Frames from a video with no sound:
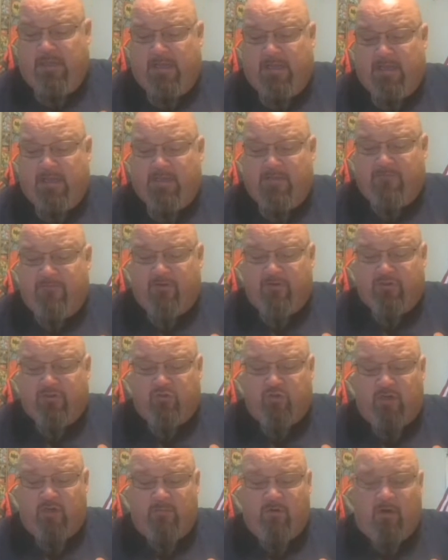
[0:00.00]
if you're a
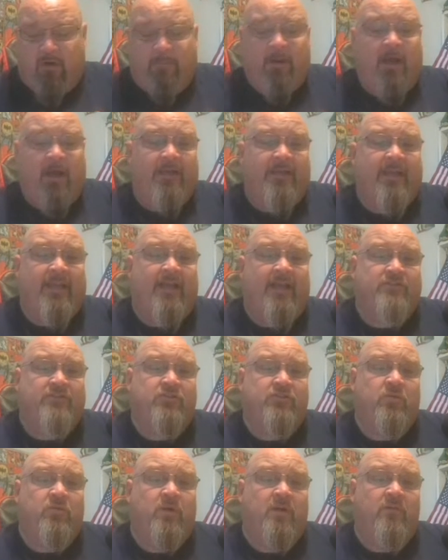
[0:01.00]
streamer, a
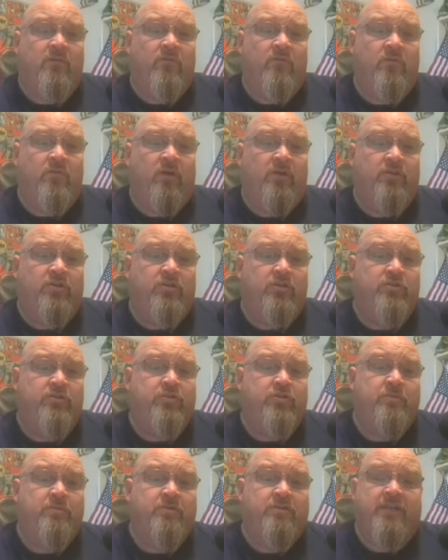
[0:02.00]
podcaster, or whatever, you want to do
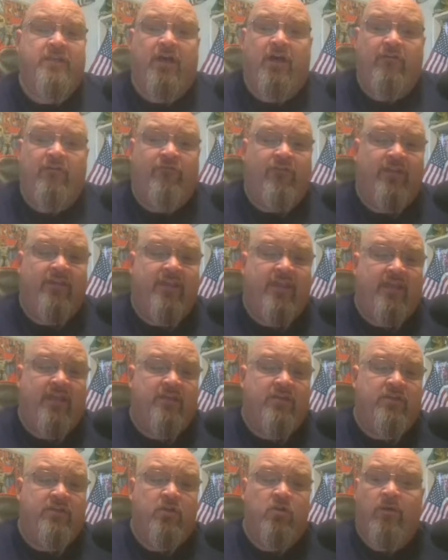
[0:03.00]
YouTube yourself,
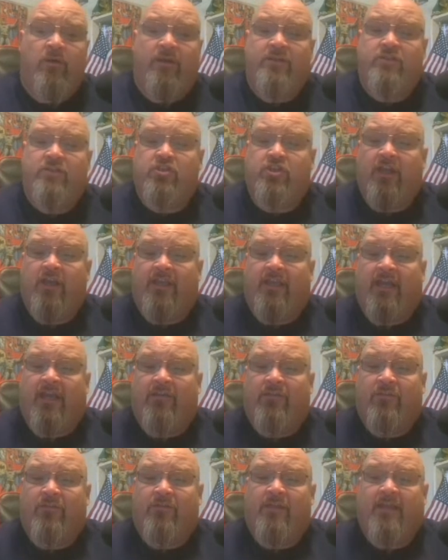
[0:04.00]
again, you can always check
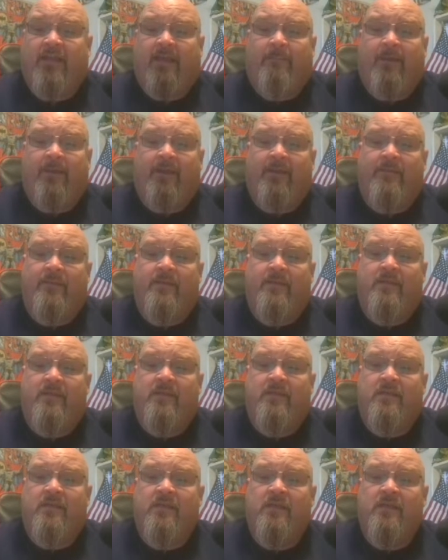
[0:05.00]
out the link I put in the